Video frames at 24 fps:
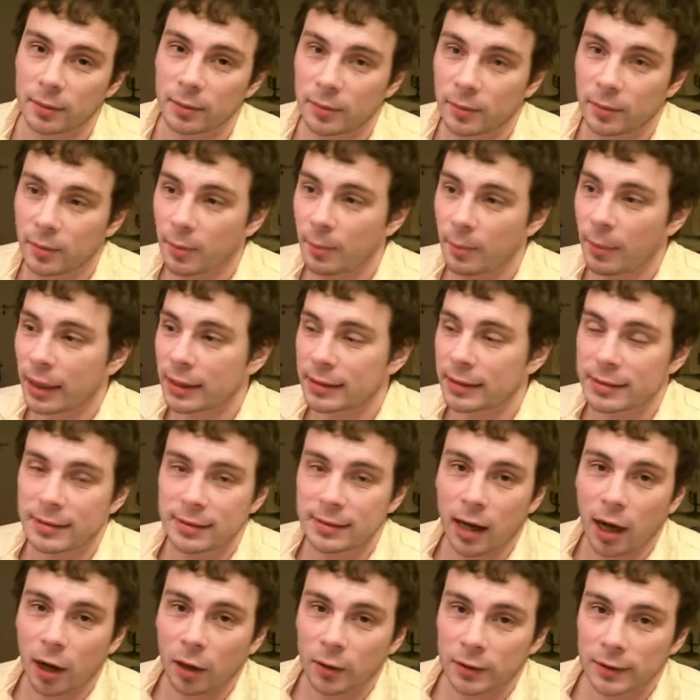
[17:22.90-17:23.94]
maxed
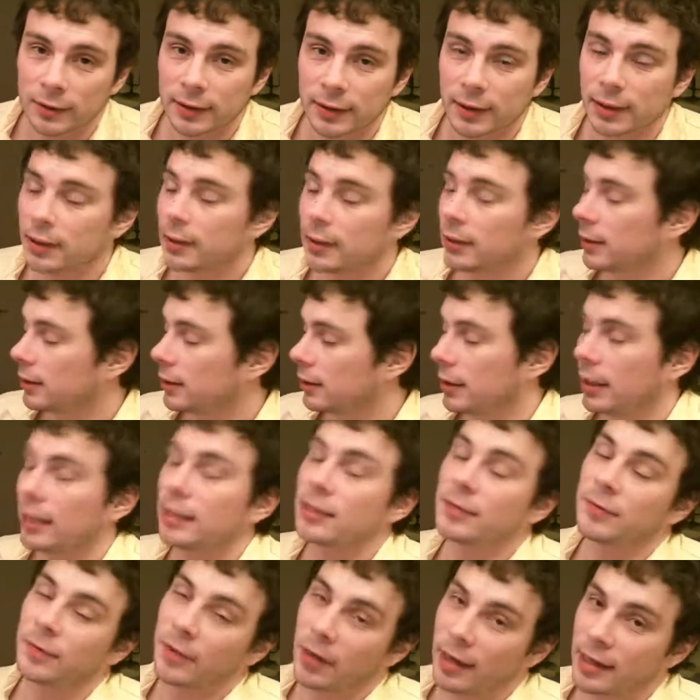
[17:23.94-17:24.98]
out
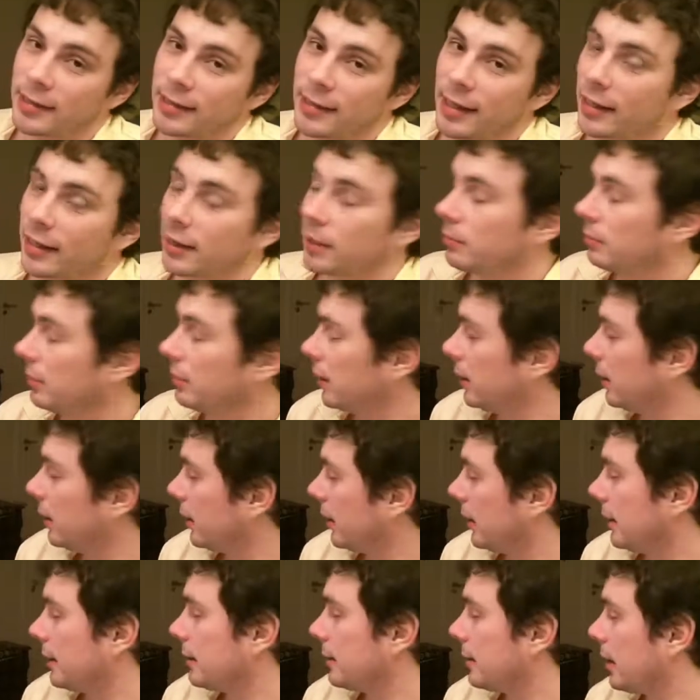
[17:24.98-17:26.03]
as far as I can be,
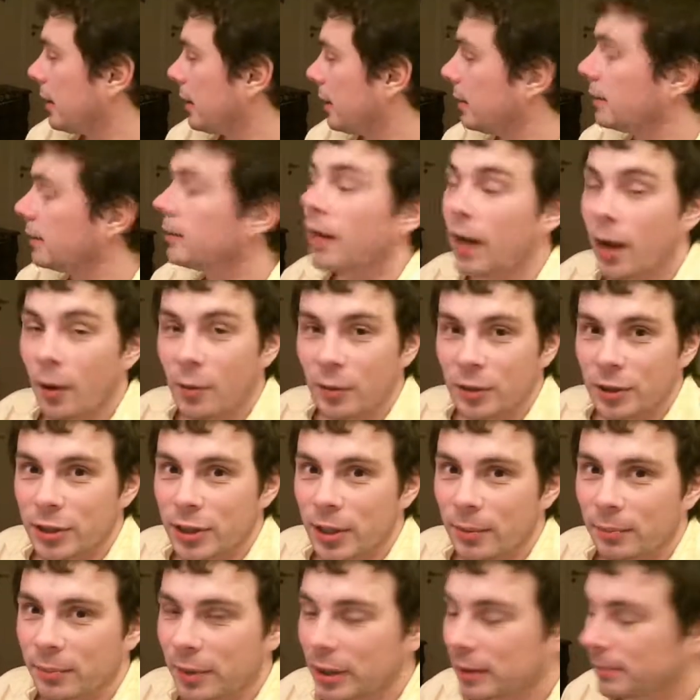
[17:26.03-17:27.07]
and then I will
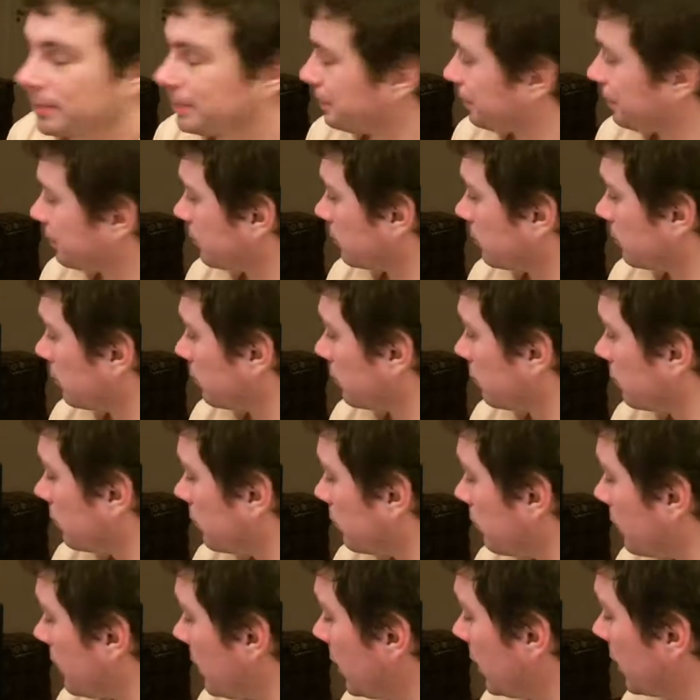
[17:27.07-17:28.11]
jump in.
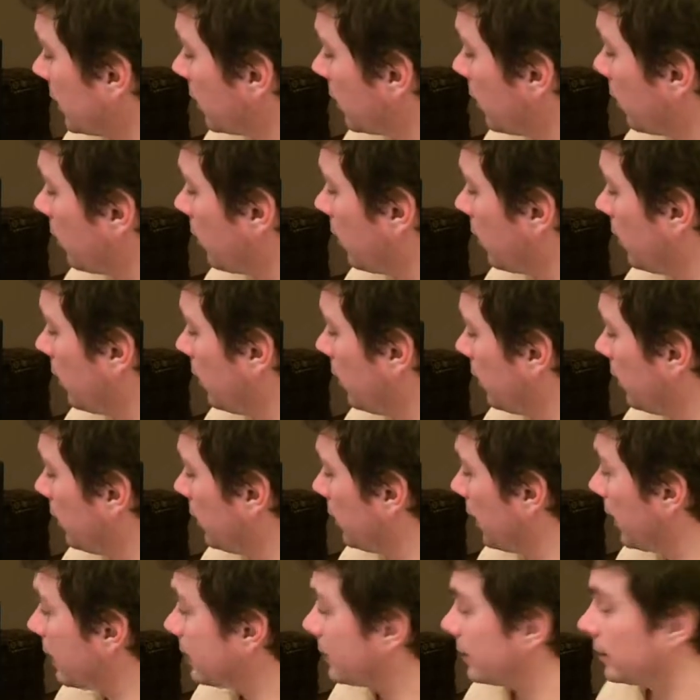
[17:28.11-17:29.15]
So
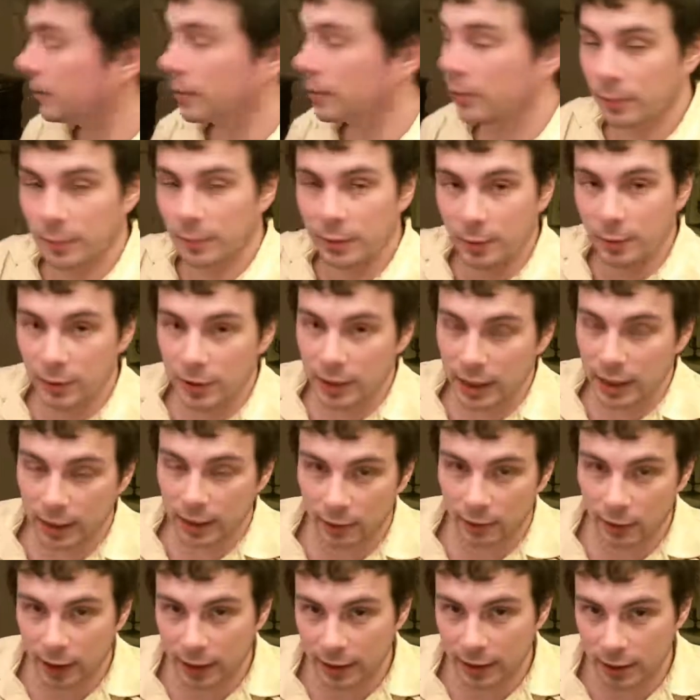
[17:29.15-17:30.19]
last thing which I
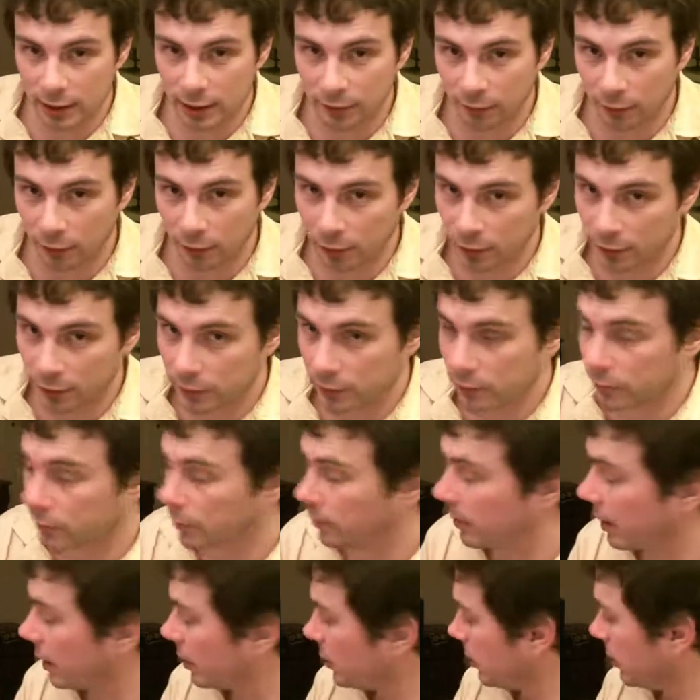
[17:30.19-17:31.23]
actually forgot to
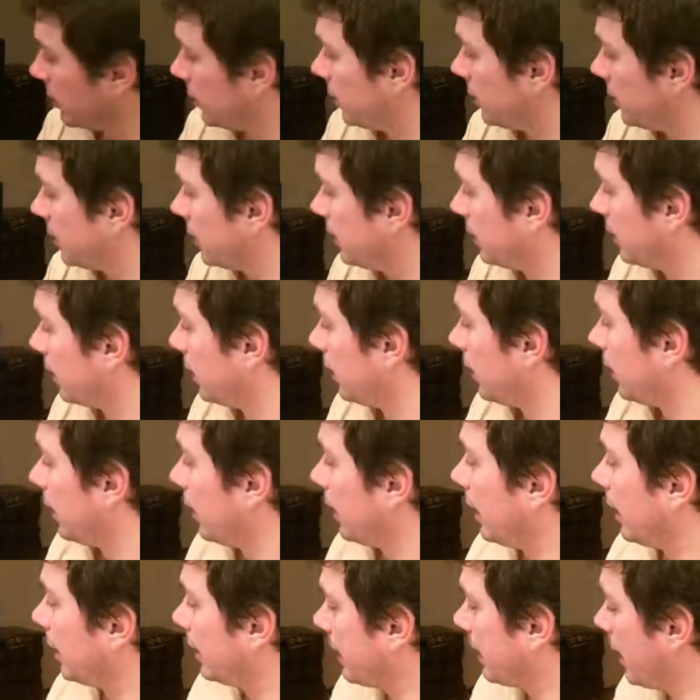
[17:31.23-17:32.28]
mention in this,
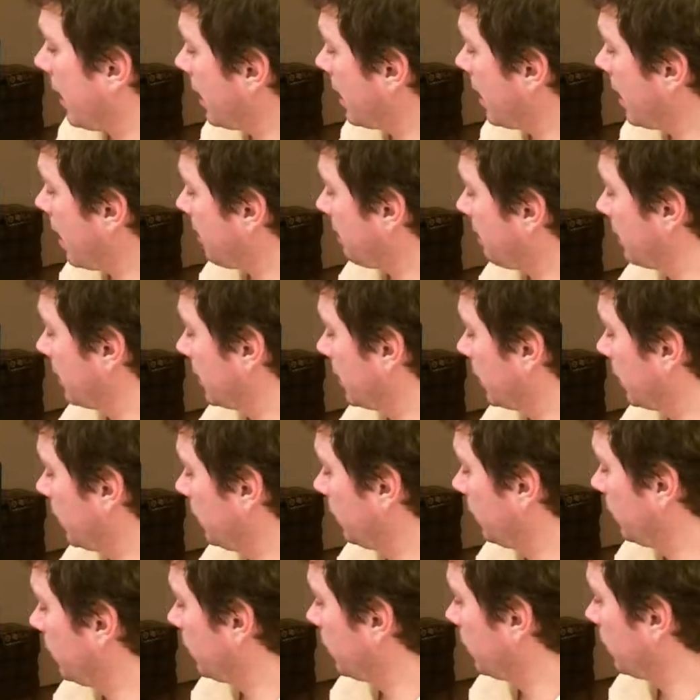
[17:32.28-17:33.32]
it can happen that
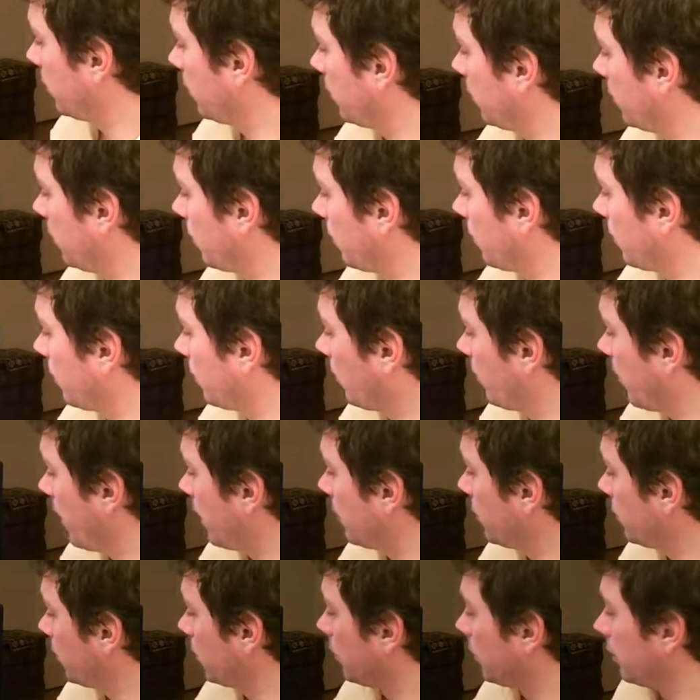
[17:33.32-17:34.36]
if you're while
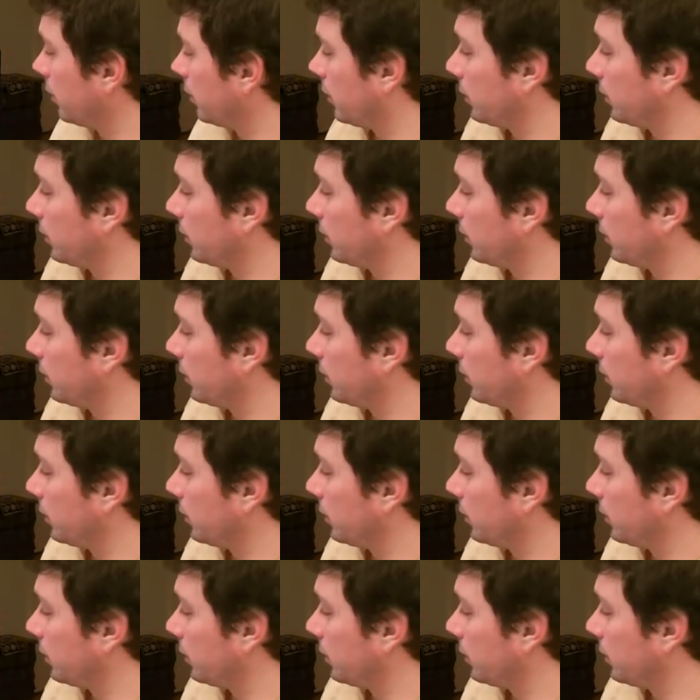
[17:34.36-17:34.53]
you're